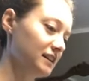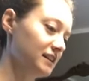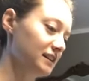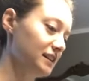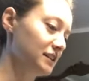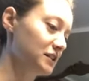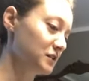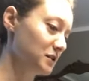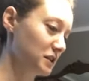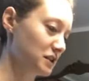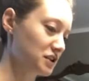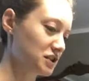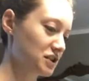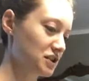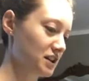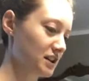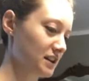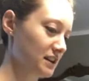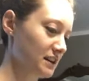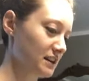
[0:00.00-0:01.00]
Another
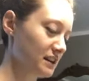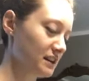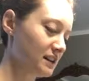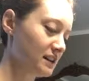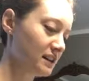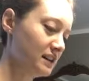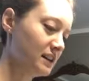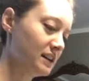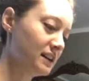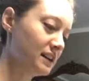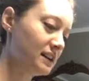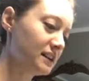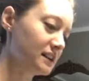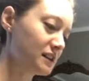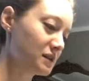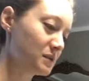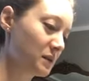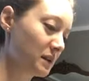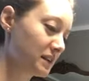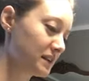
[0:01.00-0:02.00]
question
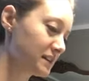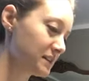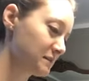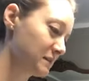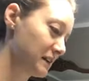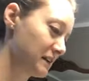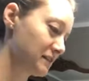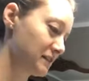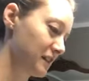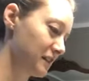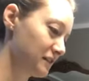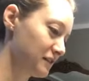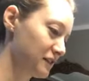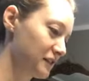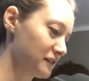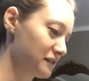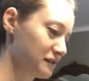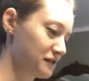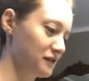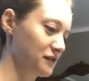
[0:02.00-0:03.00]
is, what is my
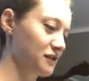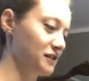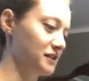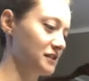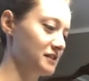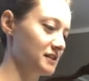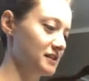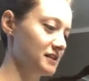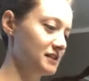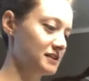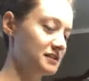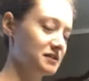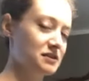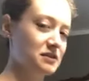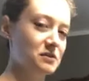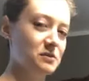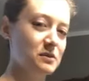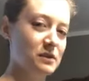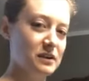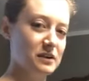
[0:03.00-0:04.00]
favorite fur
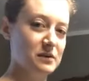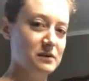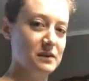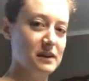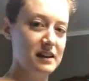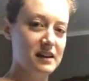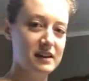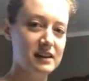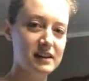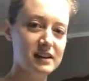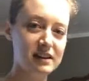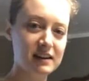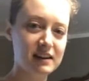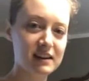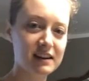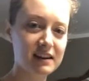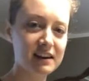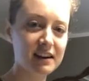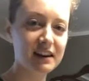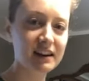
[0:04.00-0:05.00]
to work with?
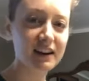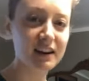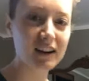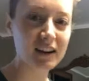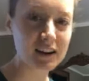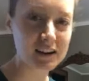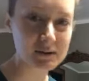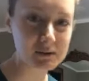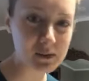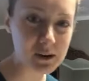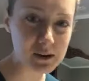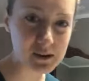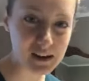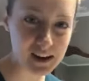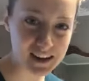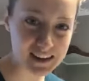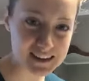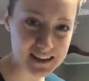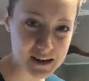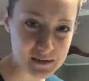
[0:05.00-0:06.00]
Oh,
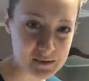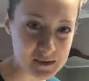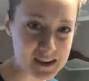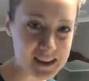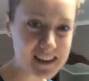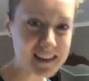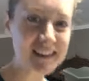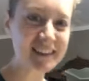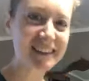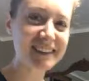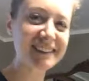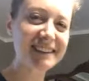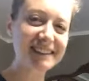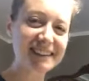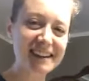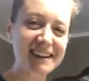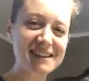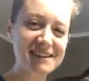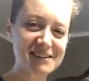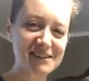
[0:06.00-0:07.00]
hi Debbie,
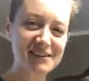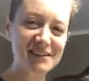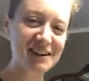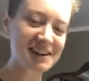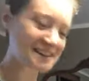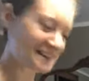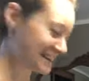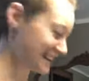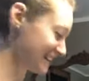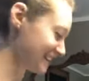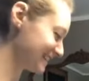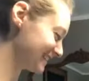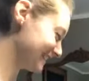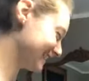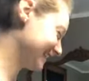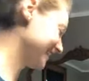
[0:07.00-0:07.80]
thanks for watching.